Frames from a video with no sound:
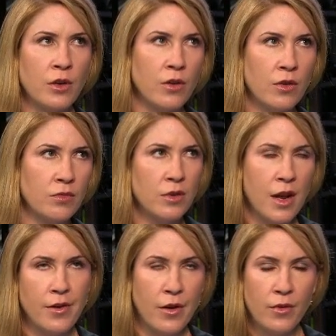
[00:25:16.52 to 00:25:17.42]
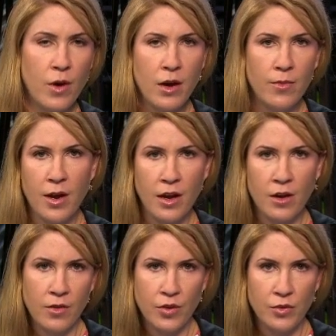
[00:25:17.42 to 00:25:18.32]
so I don't know, why am I going
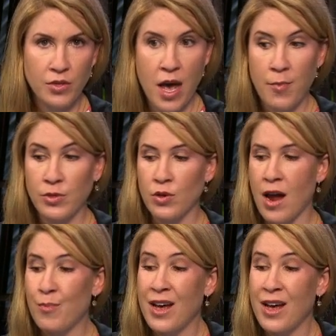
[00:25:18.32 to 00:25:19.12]
to use the Apple Store app?